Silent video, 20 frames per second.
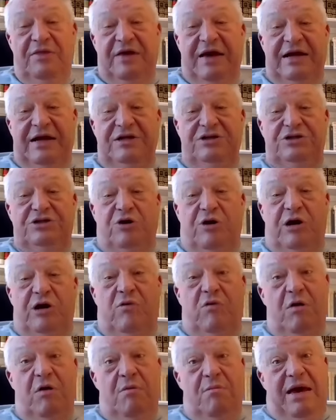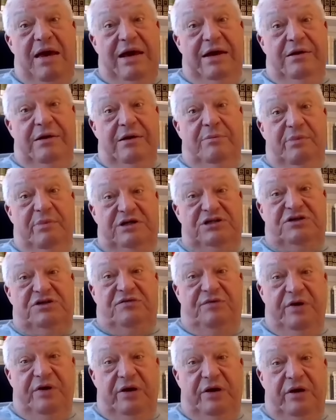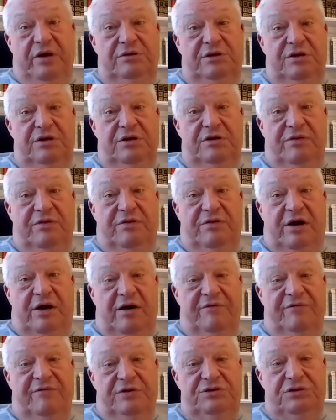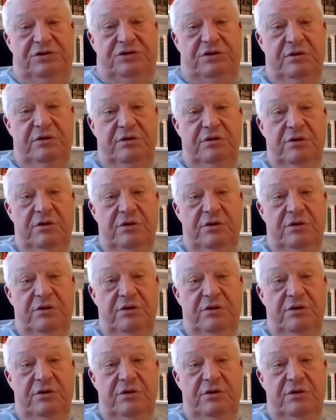that it's going to remain a mixed field until the harvest,